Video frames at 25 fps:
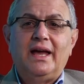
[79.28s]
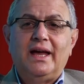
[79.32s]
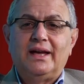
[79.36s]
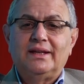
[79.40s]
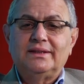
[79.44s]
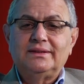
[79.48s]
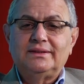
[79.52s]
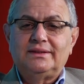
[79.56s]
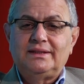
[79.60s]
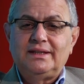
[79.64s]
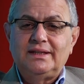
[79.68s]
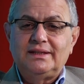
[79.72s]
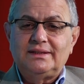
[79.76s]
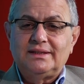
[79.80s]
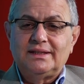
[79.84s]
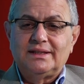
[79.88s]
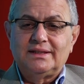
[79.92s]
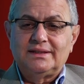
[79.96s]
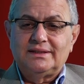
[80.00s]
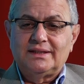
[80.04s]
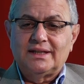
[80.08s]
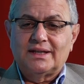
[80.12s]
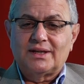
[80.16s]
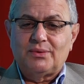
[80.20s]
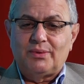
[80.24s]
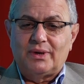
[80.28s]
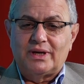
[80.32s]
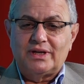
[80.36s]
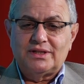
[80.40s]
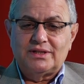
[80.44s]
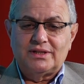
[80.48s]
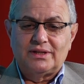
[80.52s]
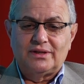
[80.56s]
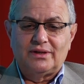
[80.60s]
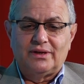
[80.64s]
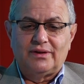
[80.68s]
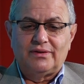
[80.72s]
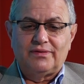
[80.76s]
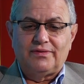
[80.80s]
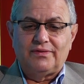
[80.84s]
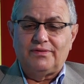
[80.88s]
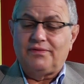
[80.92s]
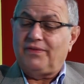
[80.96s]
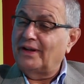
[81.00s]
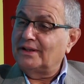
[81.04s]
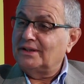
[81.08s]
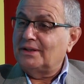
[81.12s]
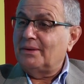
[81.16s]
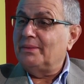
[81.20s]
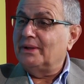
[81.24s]
And this is the question of
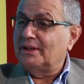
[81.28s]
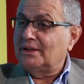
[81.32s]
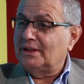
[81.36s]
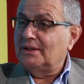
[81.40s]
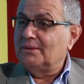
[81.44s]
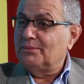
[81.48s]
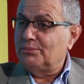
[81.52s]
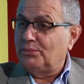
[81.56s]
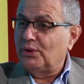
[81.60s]
fundamental